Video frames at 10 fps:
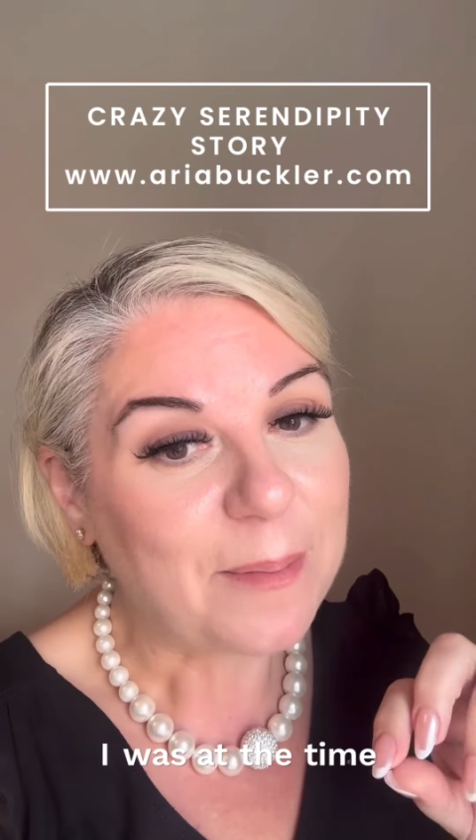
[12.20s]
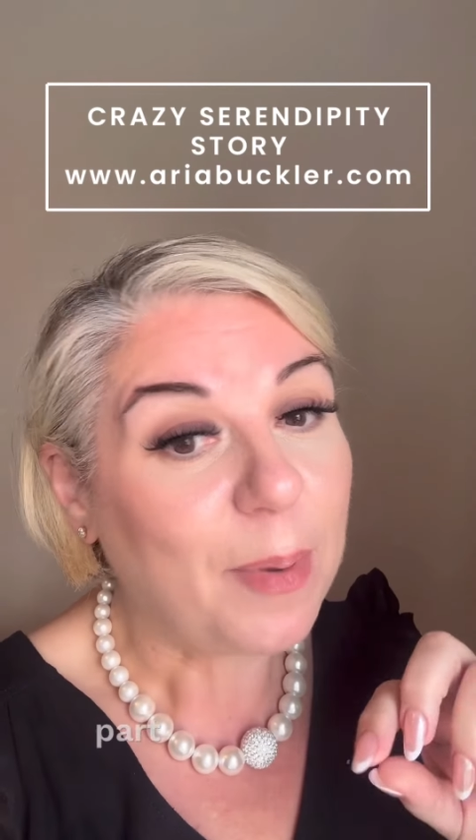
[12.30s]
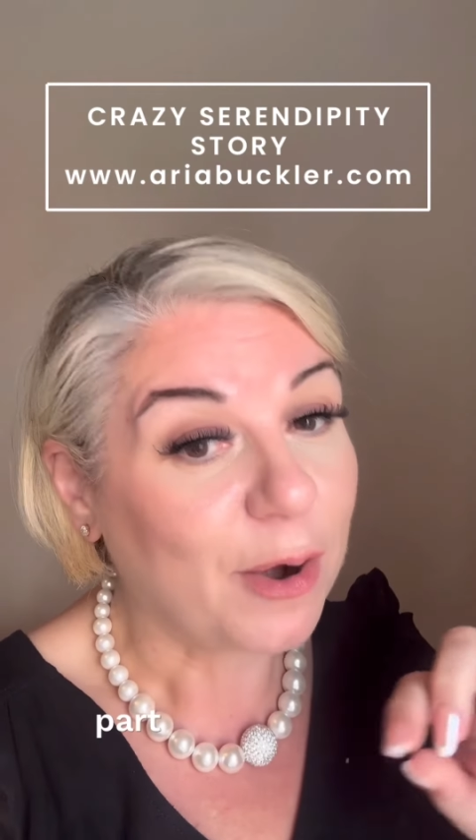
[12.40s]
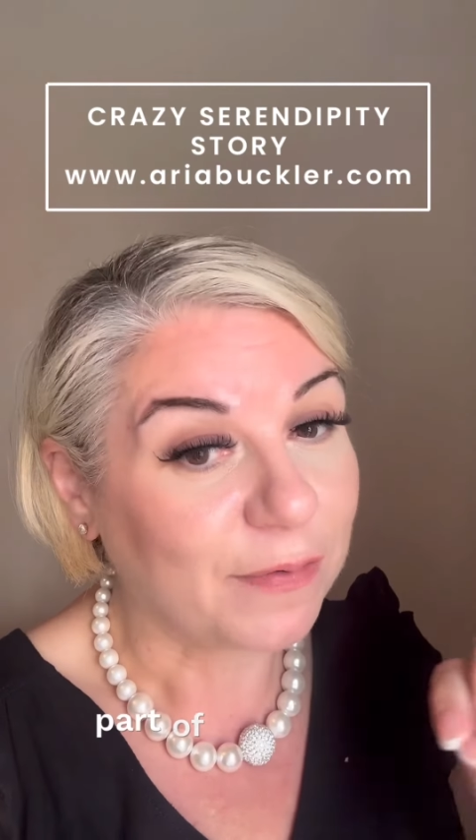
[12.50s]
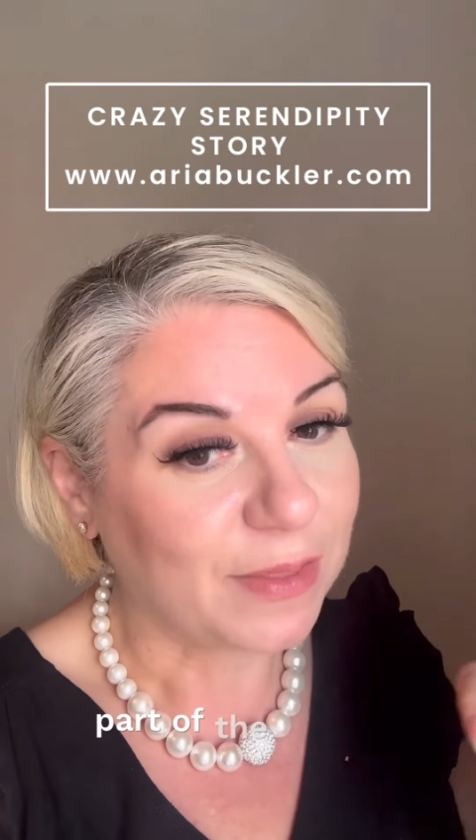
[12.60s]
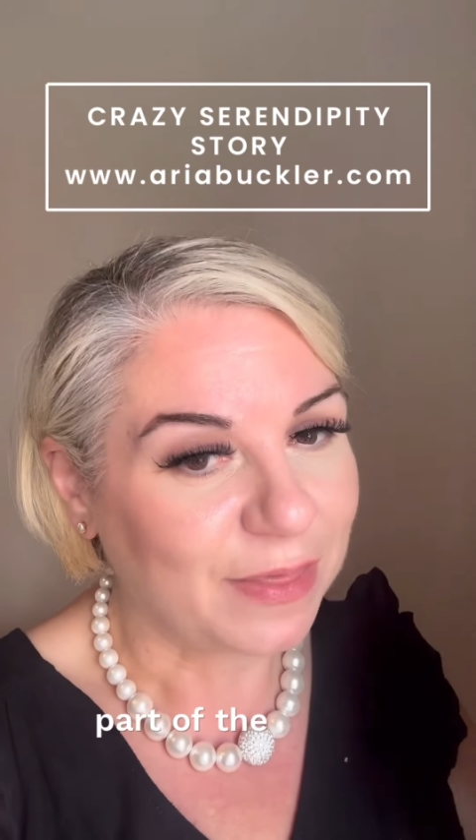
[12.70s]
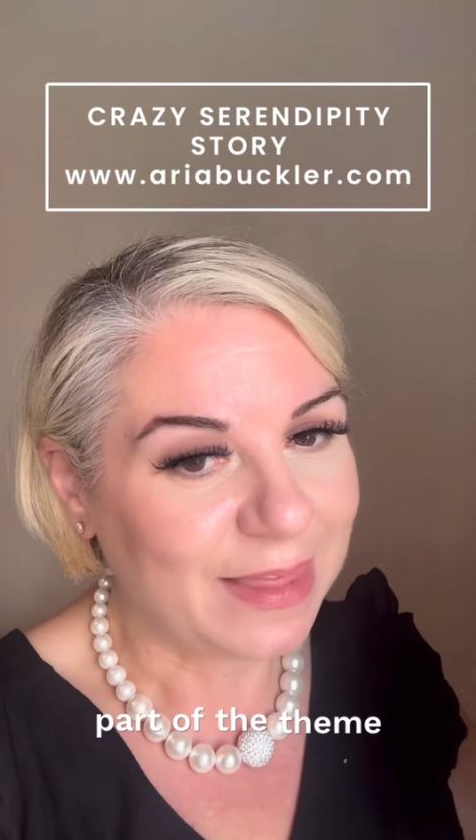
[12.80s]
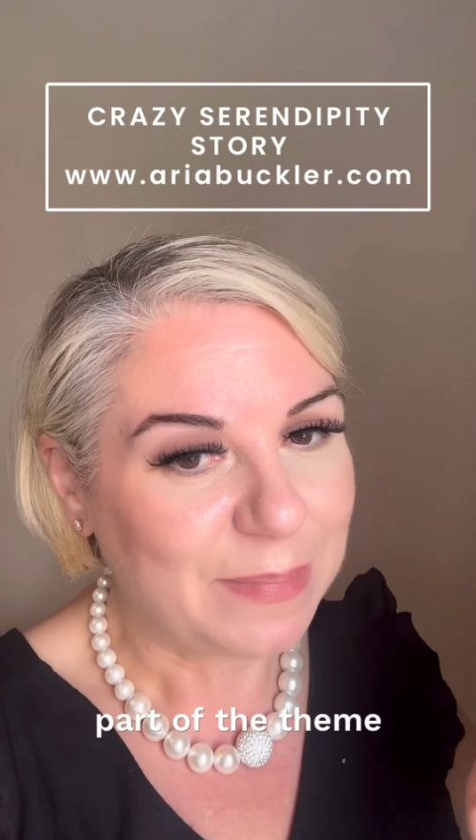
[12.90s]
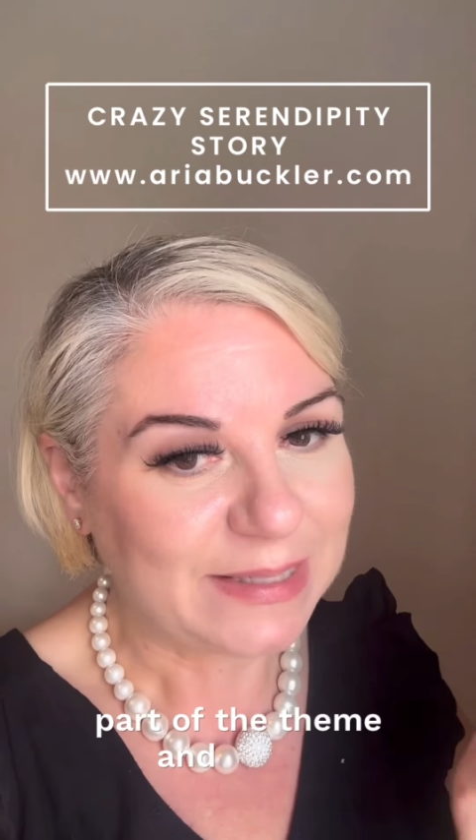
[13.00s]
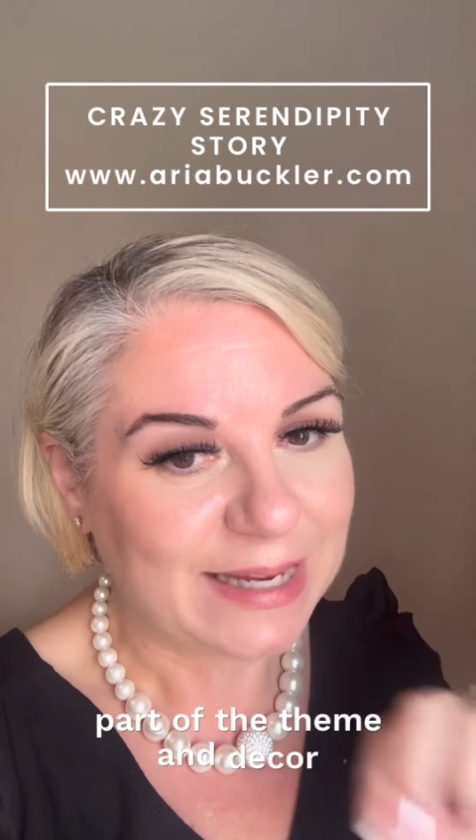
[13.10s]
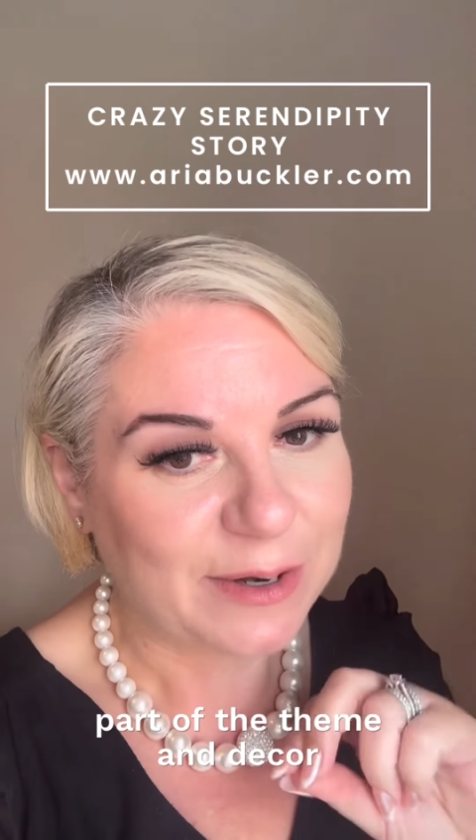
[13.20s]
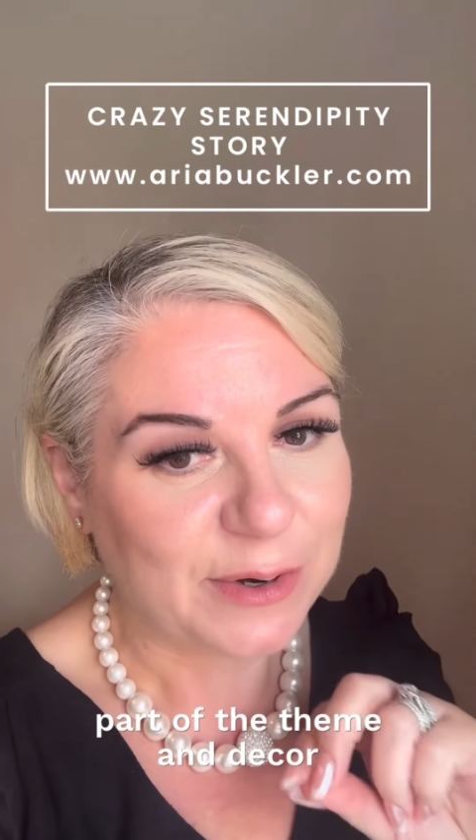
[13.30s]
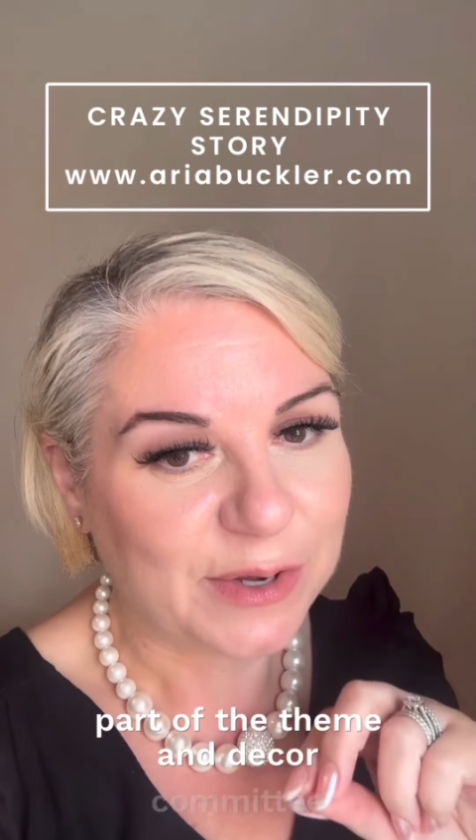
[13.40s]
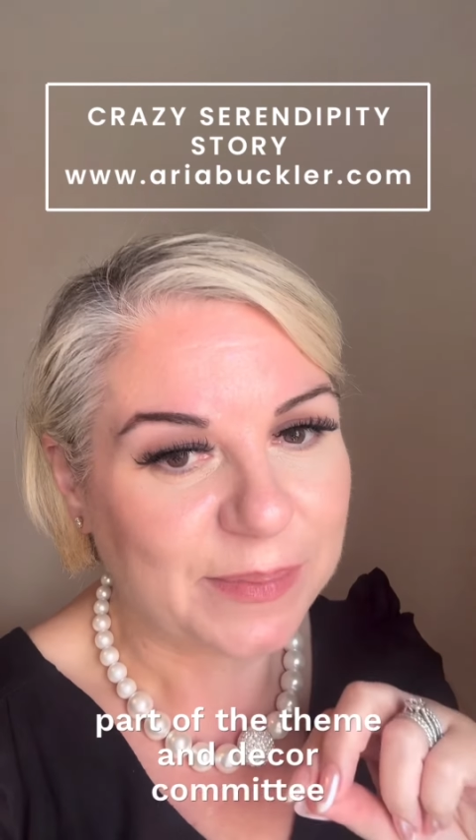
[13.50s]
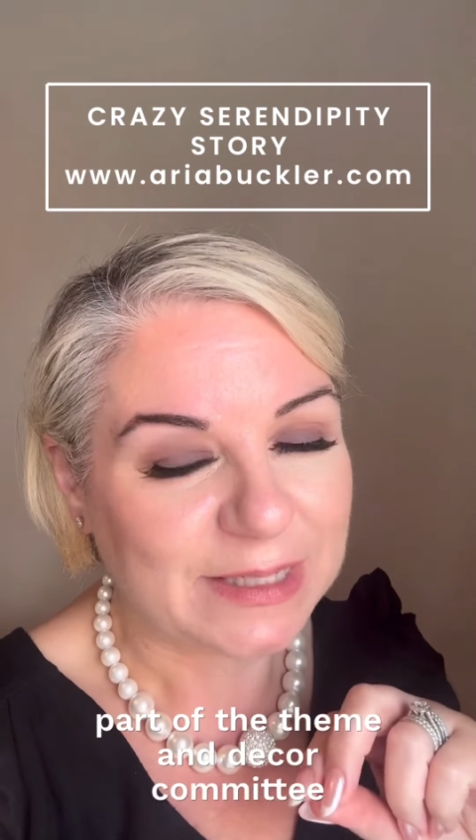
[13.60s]
part of the theme and decor
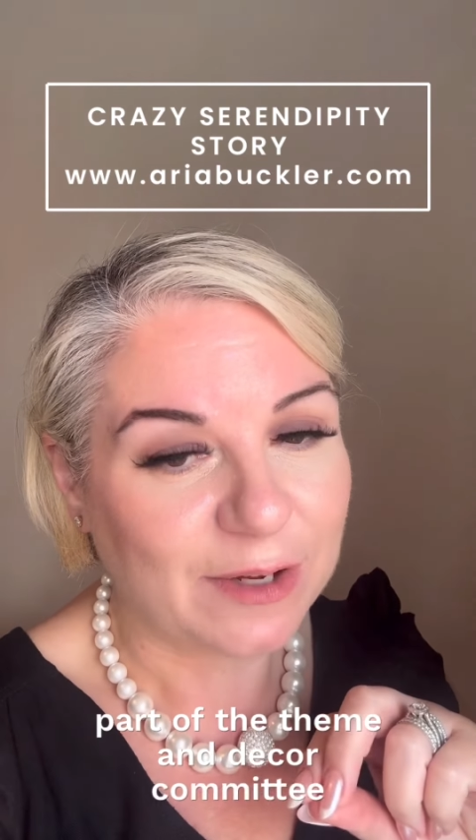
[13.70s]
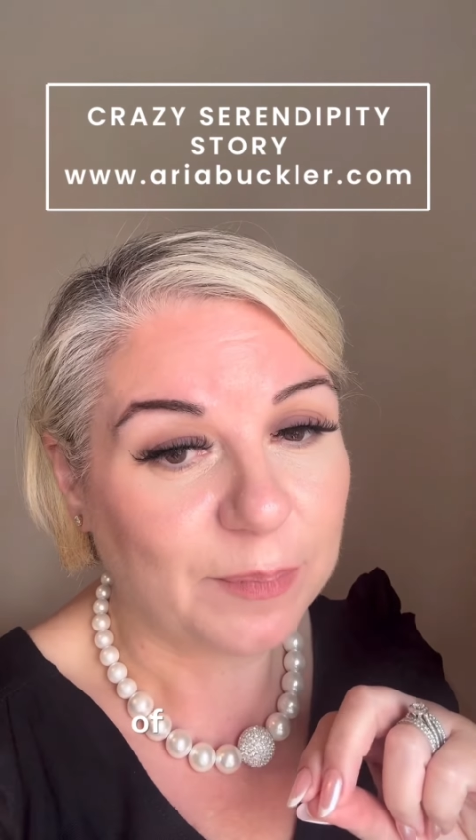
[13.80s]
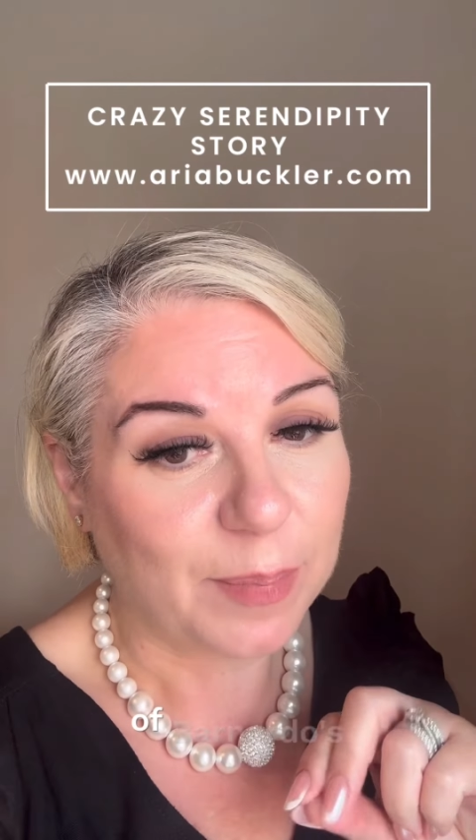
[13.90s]
committee of